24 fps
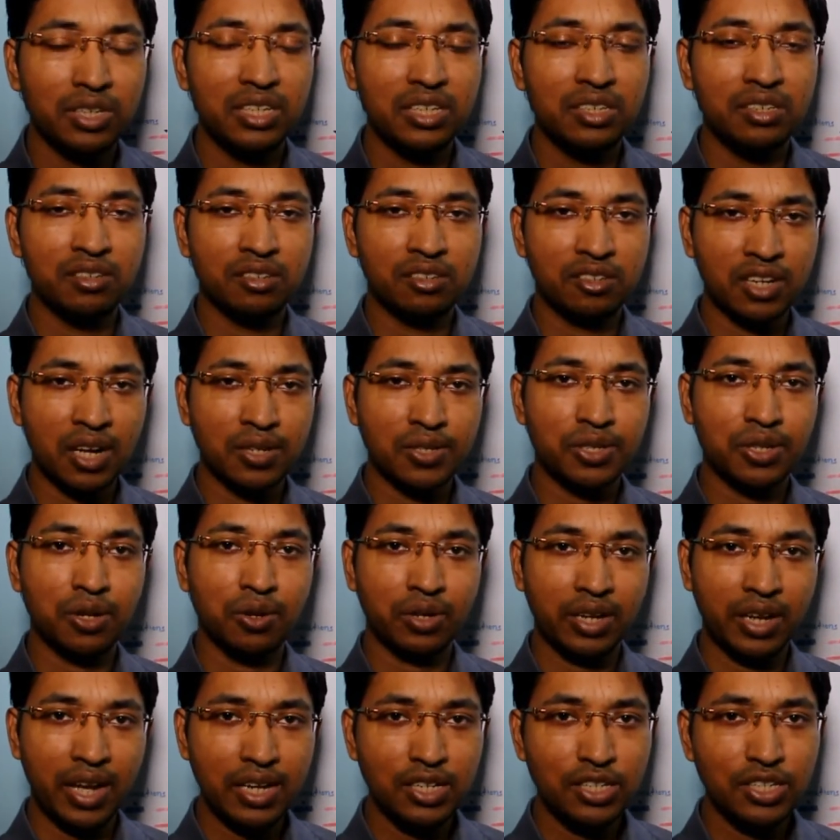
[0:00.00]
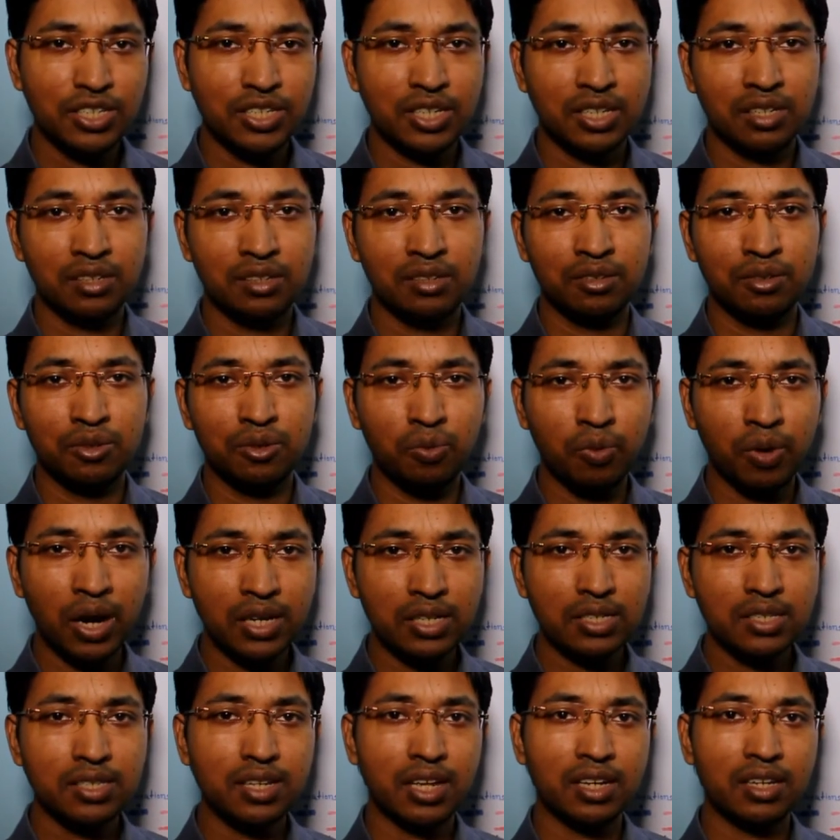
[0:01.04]
in translocation,
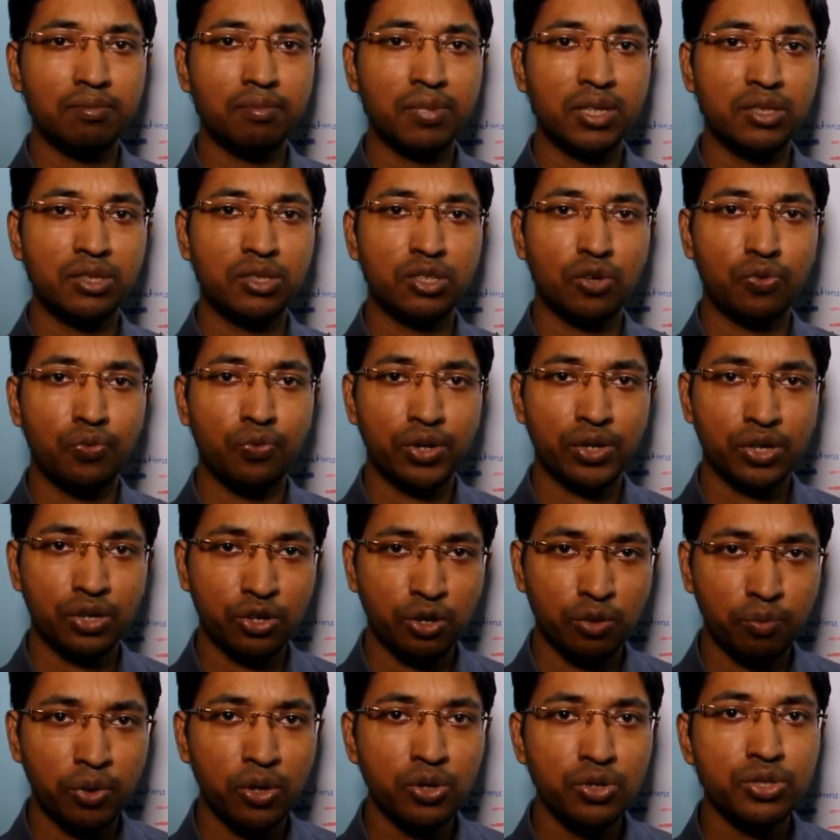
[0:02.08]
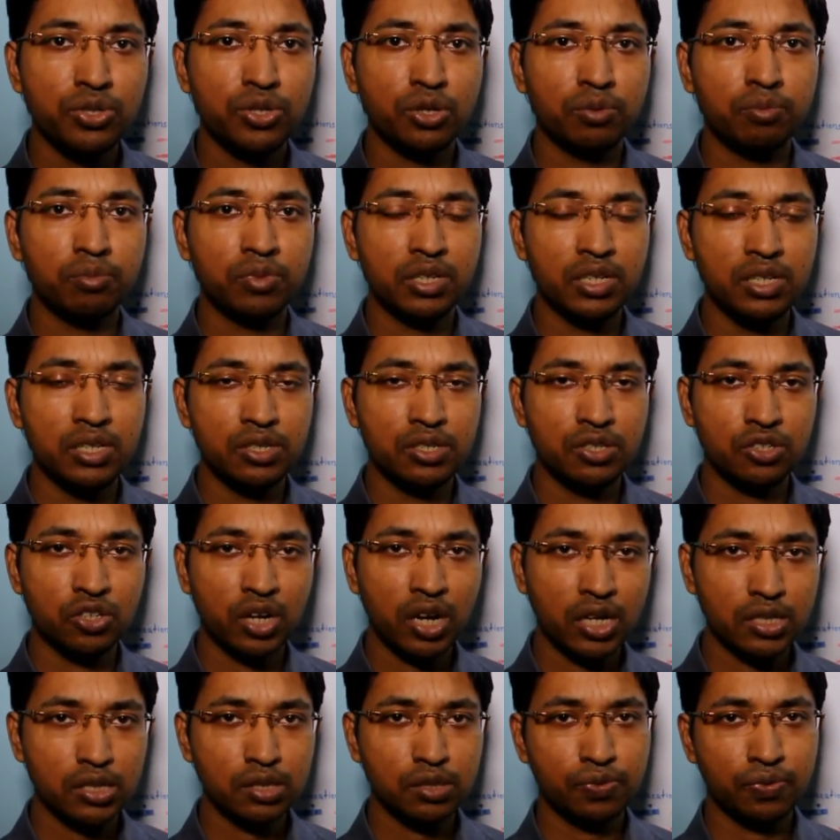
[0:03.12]
one segment of a chromosome is
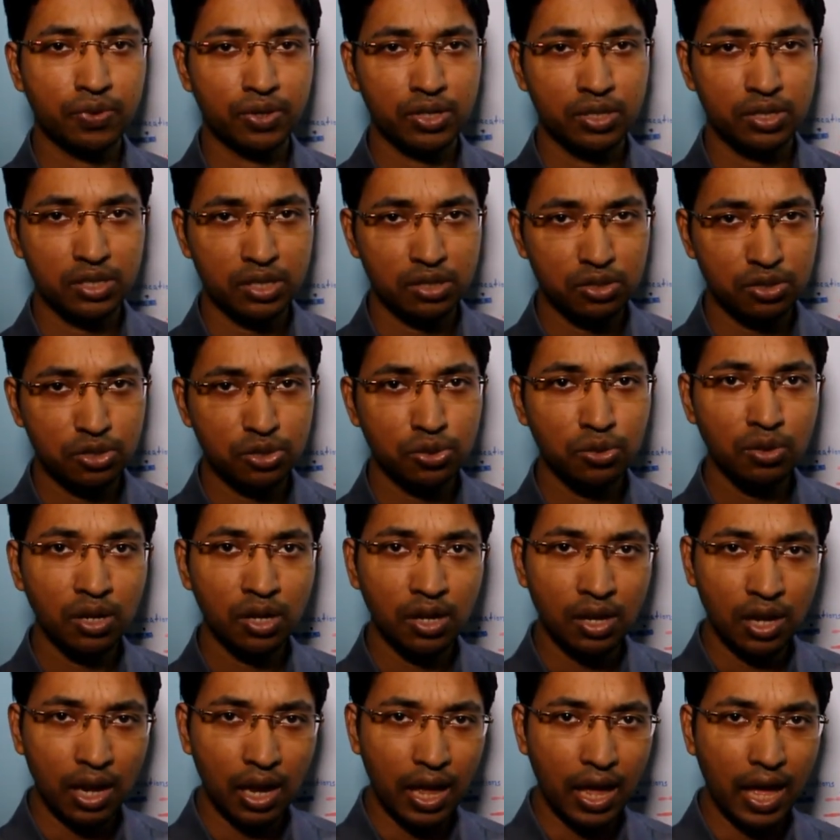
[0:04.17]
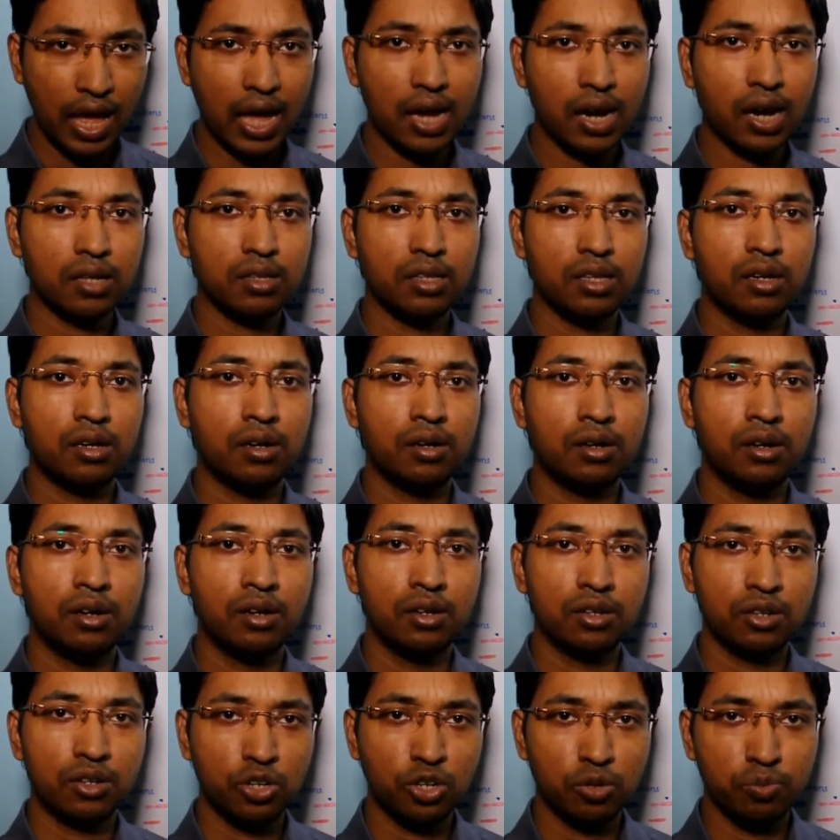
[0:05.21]
transferred into another
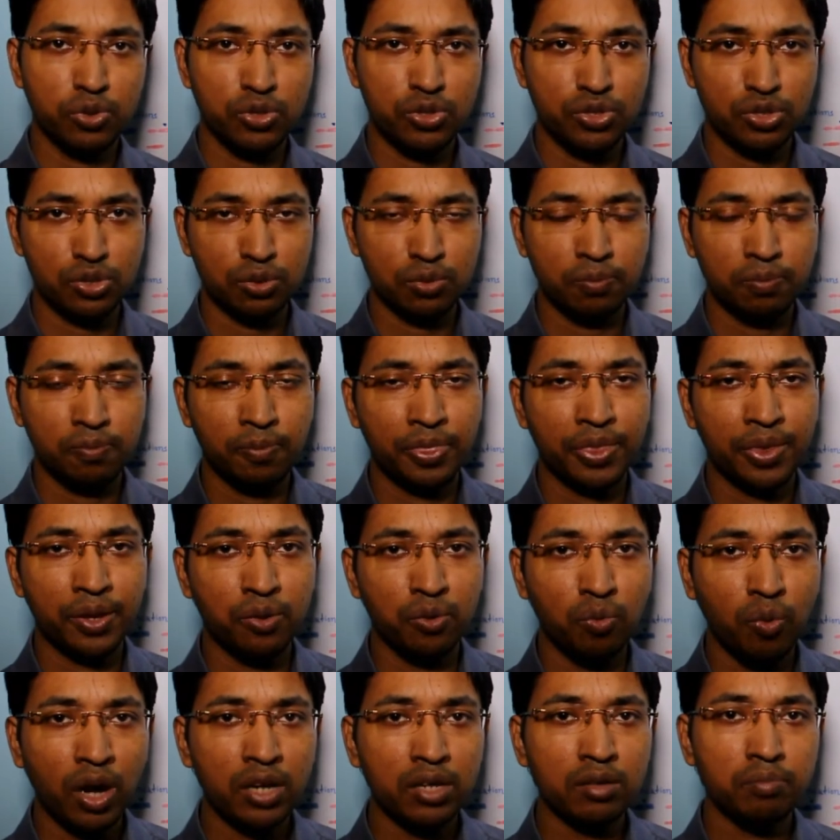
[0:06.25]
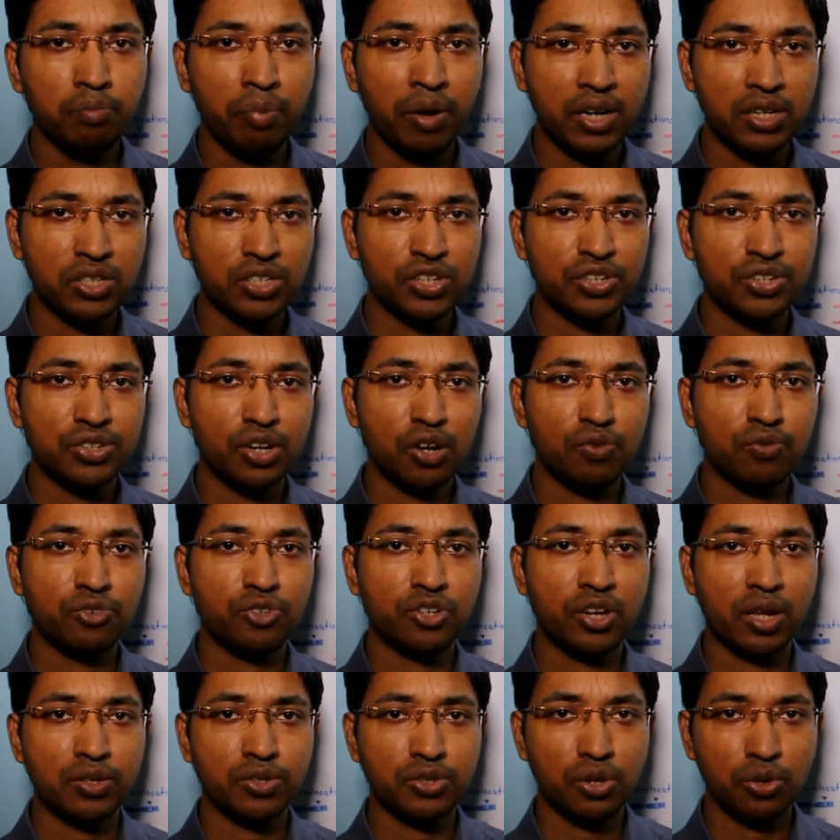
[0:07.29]
chromosome. One pattern
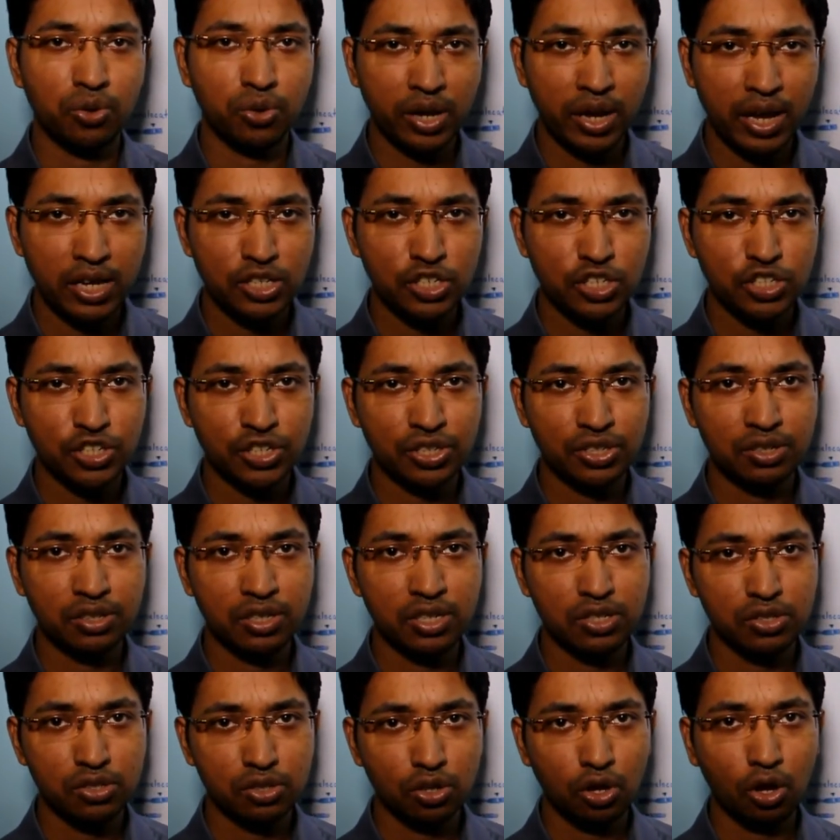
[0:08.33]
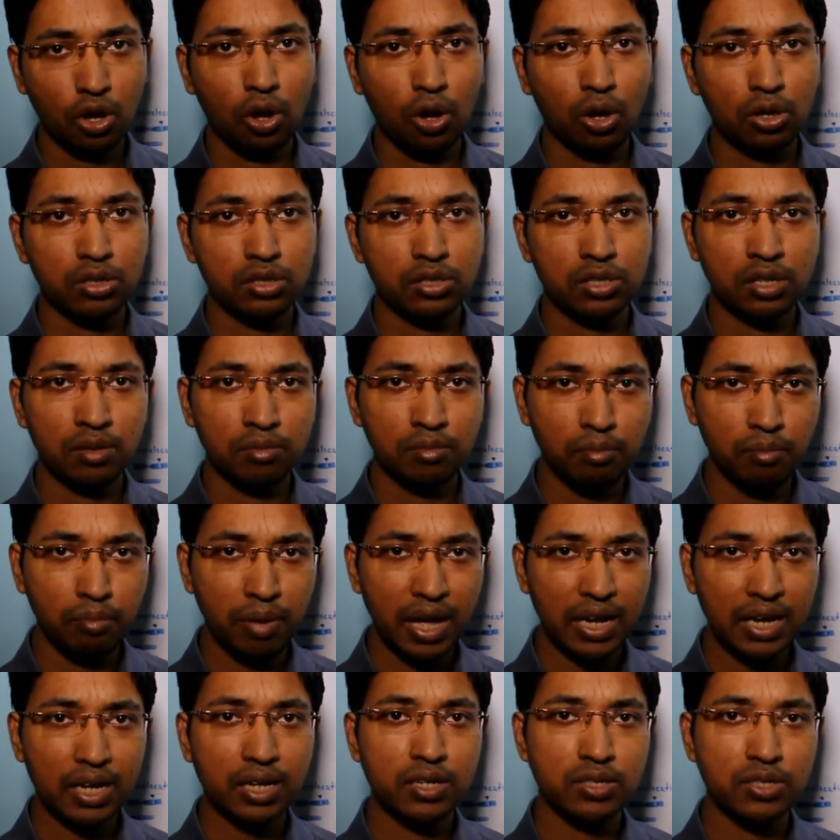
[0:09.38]
of translocation is called
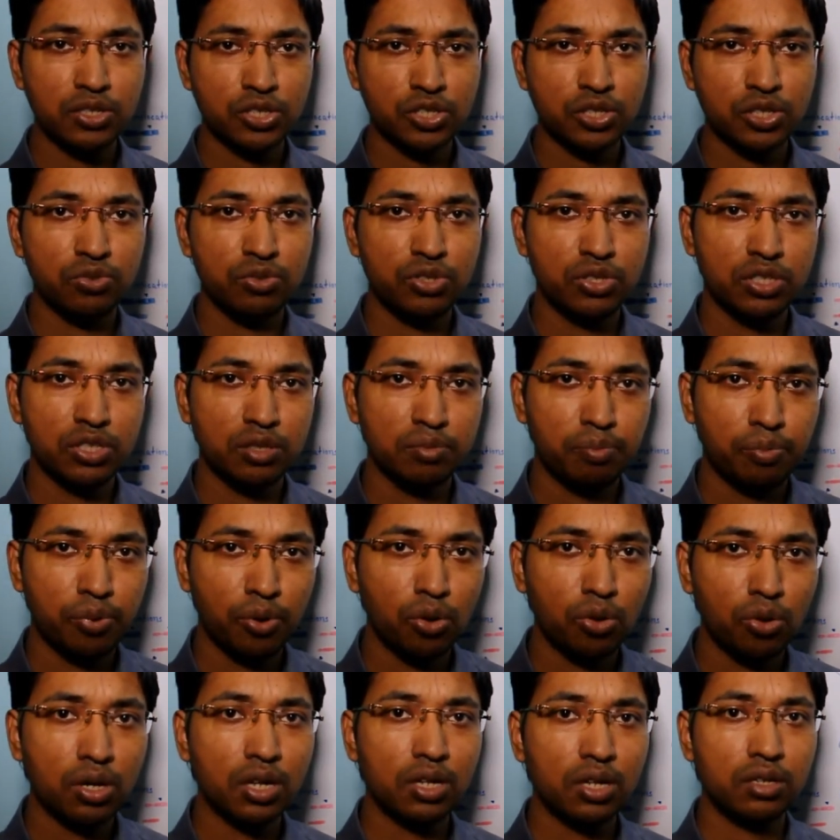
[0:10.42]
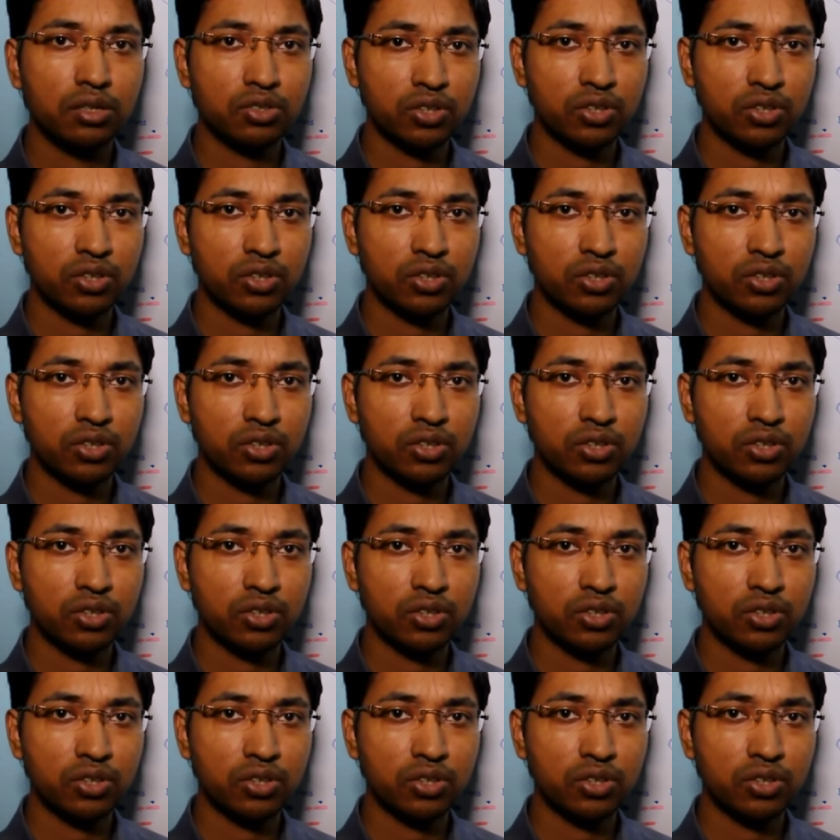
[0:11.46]
balanced reciprocal